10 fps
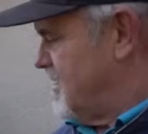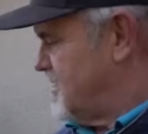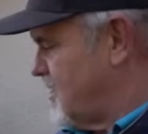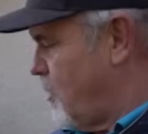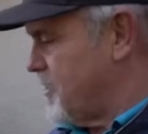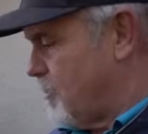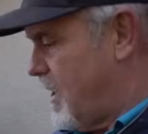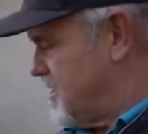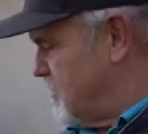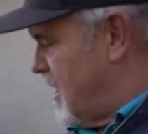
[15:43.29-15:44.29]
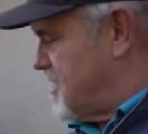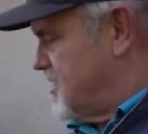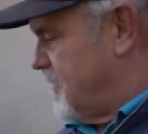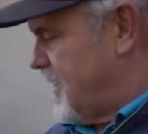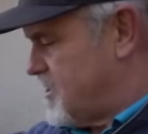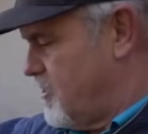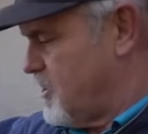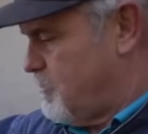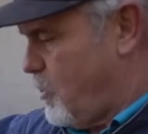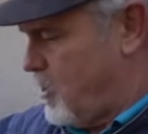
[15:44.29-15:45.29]
It's going the right direction. If I turned
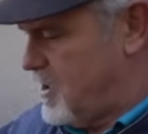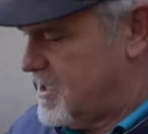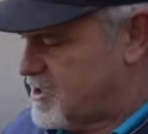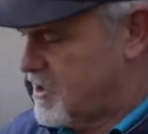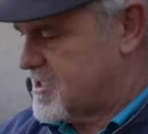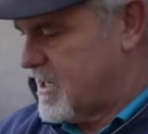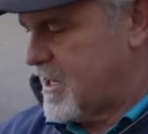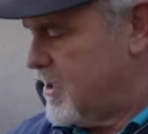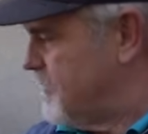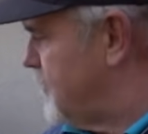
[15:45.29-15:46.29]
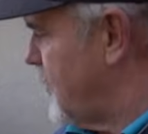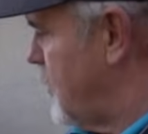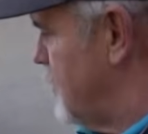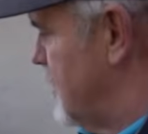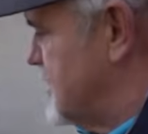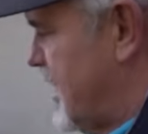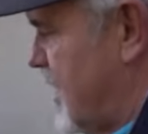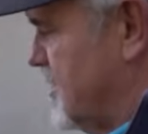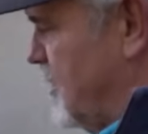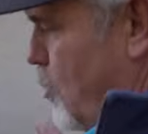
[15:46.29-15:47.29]
it more, it's gonna stick out even farther. It's
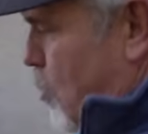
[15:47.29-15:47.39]
actually